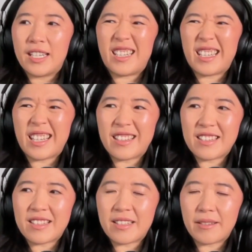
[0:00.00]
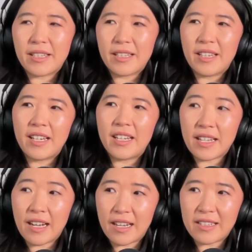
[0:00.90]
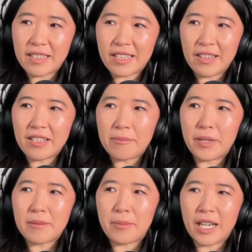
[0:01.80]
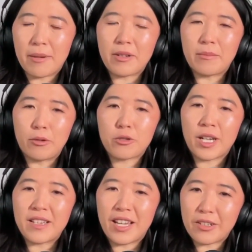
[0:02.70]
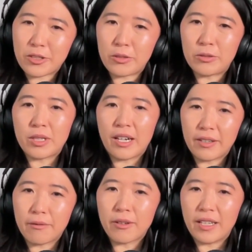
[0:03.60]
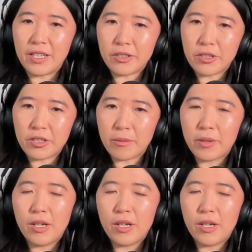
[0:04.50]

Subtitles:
I think it's hard to say this, but it's becoming a more transactional kind of relationship,